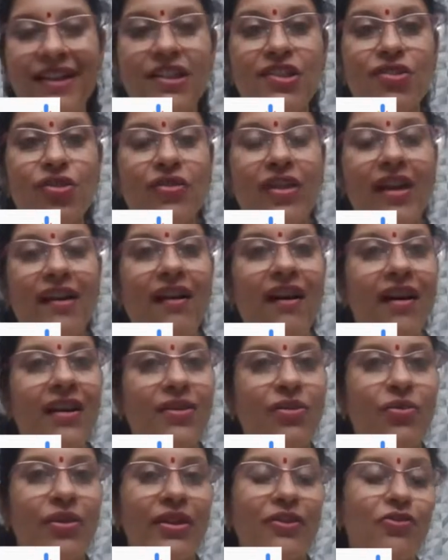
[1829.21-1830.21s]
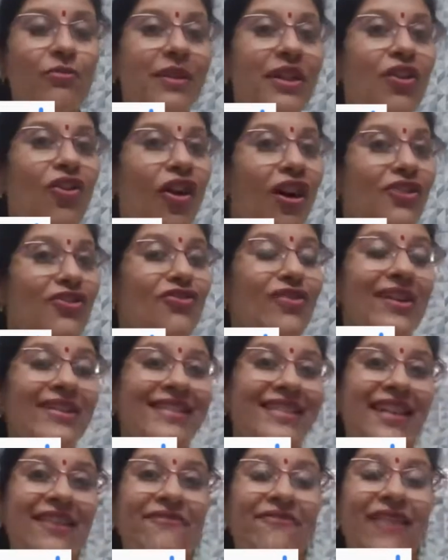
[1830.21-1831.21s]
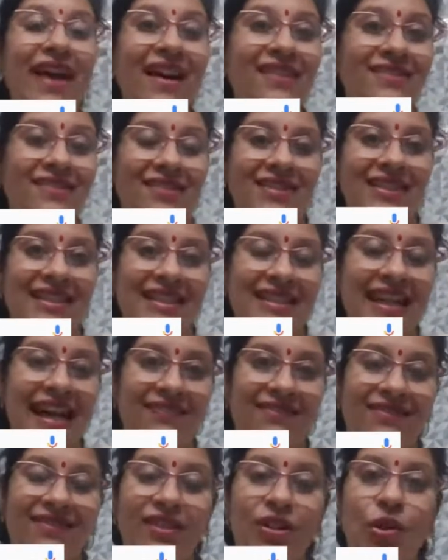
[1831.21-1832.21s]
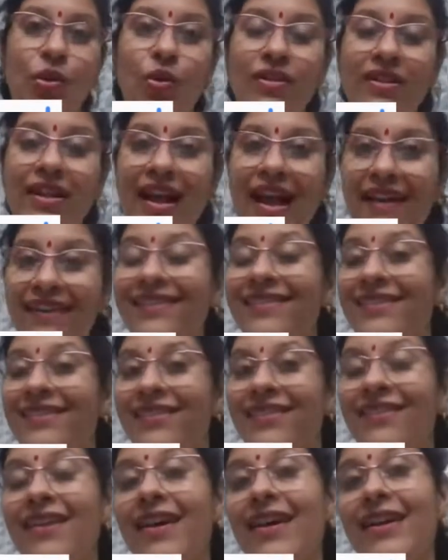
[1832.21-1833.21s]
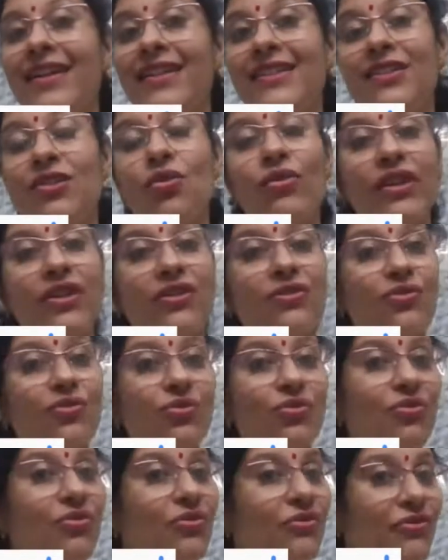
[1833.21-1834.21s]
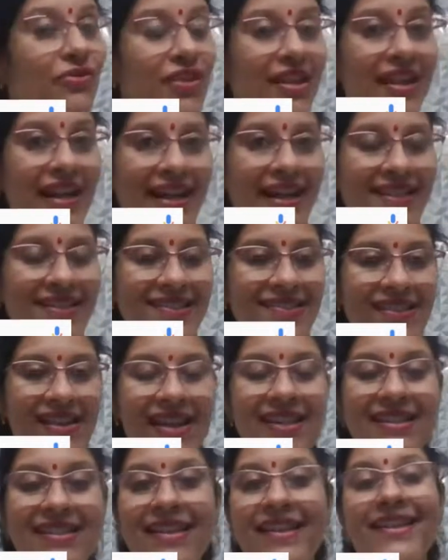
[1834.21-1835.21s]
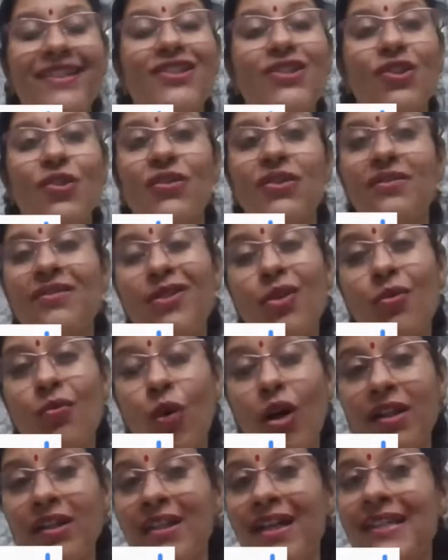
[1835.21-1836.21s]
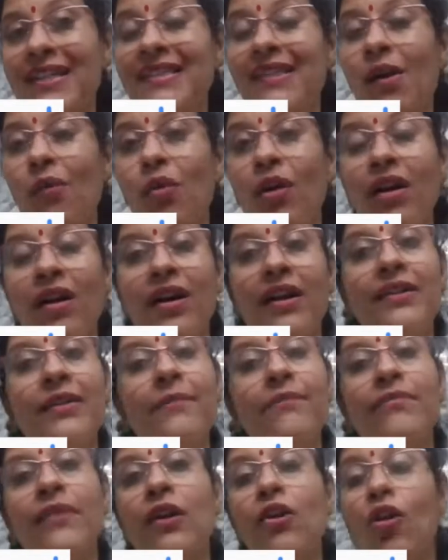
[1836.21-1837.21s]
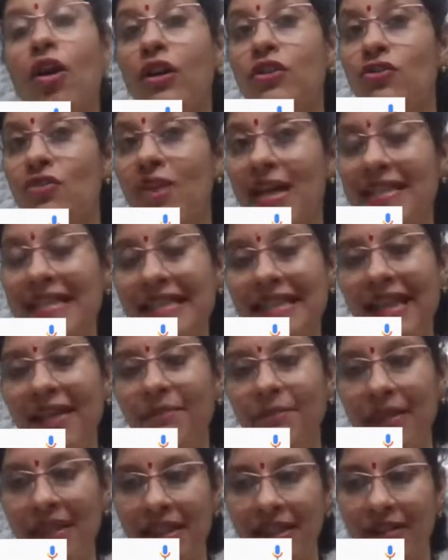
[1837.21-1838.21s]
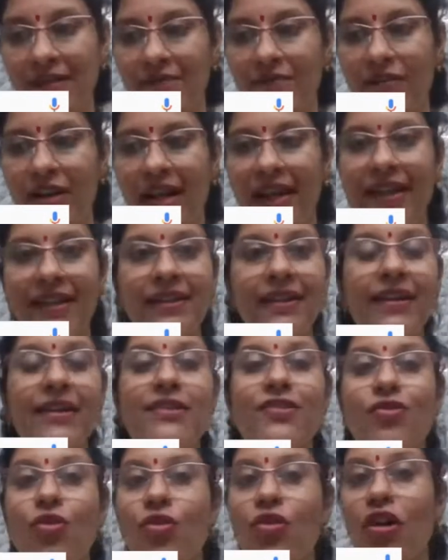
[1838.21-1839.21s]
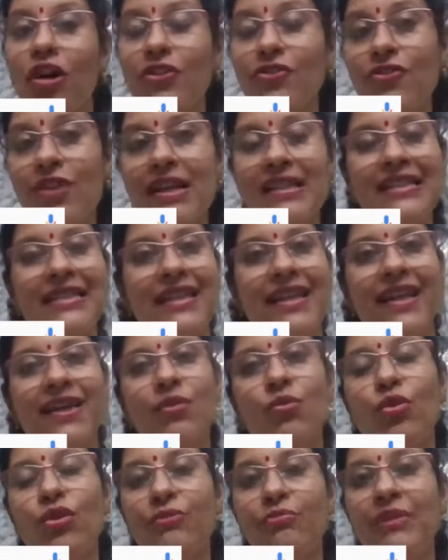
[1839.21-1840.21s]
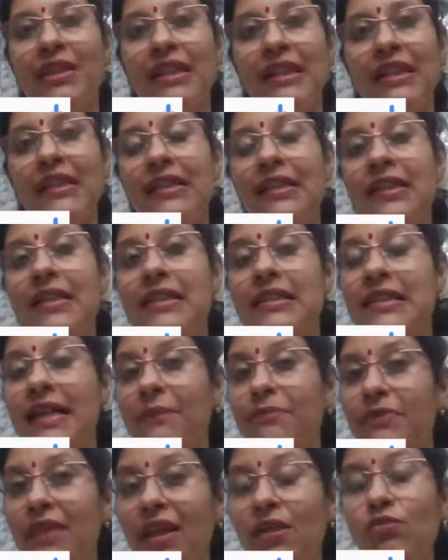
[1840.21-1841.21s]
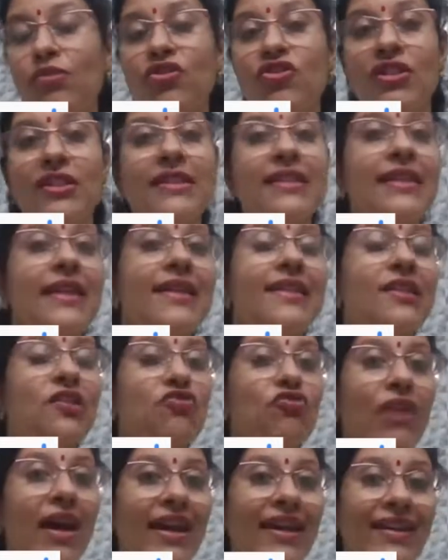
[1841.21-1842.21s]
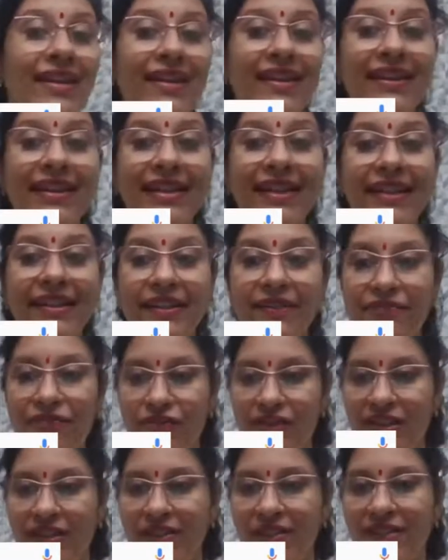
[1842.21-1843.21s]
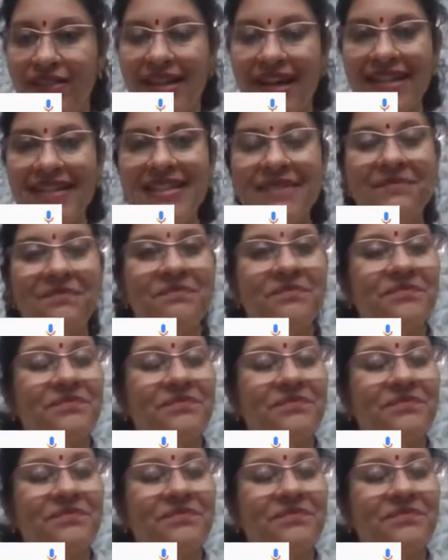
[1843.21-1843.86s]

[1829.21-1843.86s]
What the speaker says: So, there are going to be contrasting factors that the lone character is going to realize, yes? So, what does the word contrasting mean, right? So, contrasting would mean something which is strikingly different, yes?